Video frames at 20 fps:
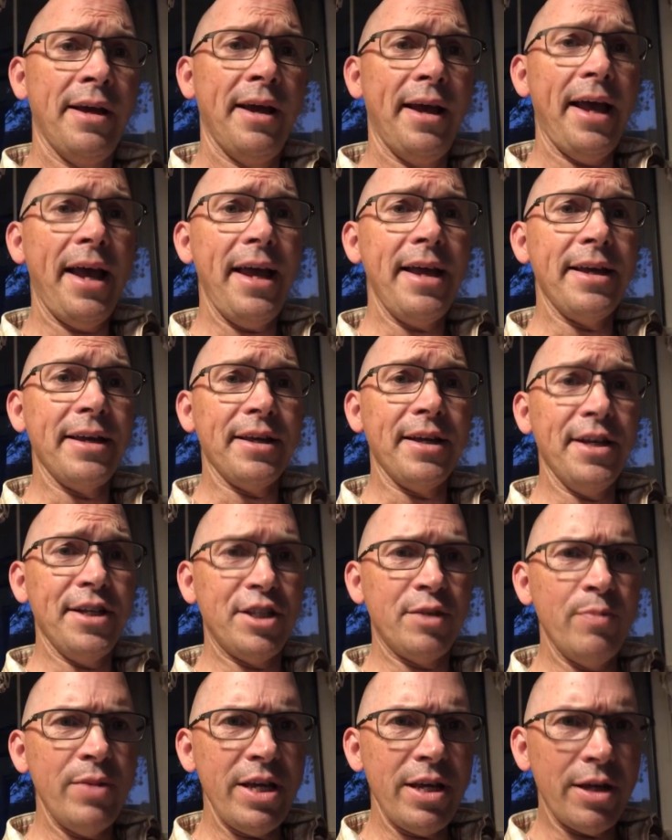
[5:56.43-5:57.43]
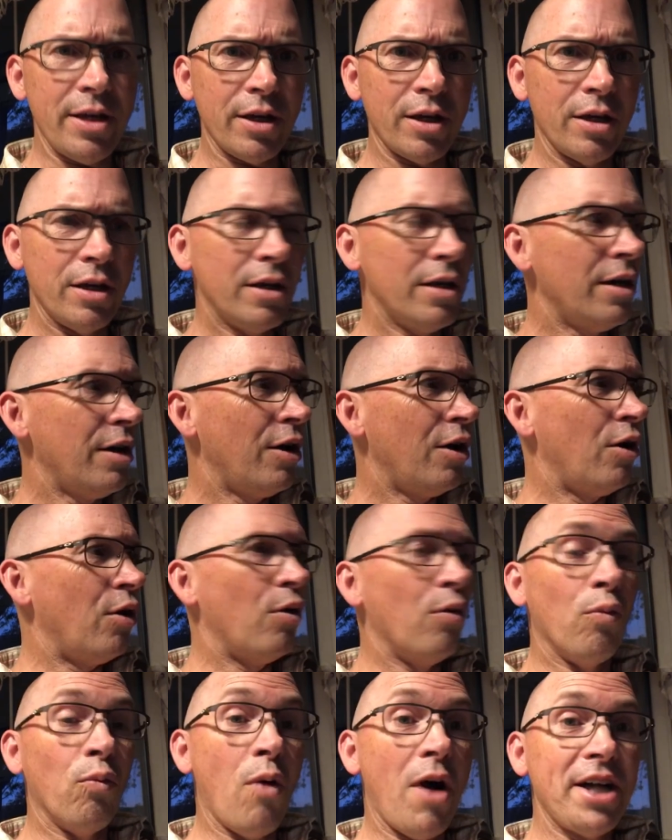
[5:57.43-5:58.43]
Hey, it's me
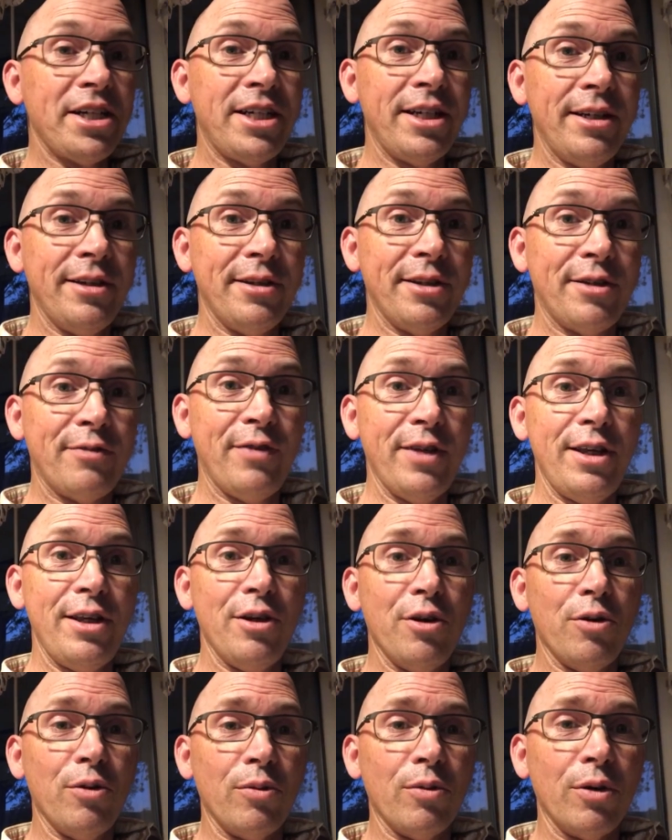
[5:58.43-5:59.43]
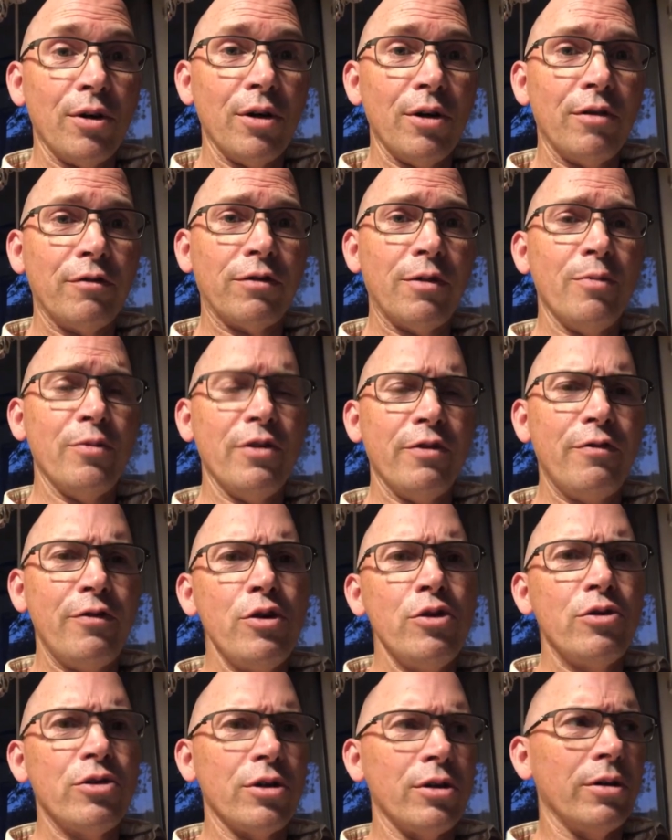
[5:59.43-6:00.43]
watching this video from the
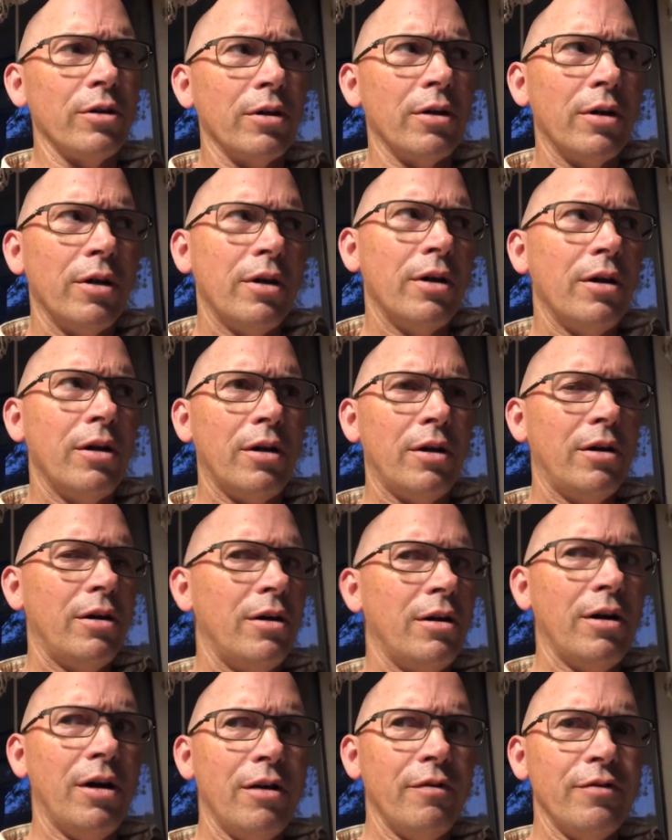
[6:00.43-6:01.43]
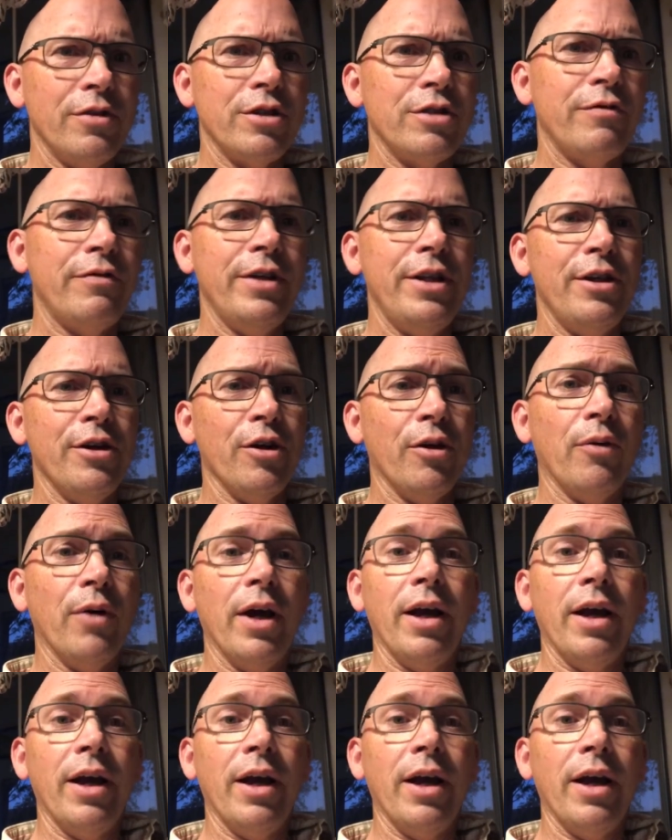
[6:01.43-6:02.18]
future of this video.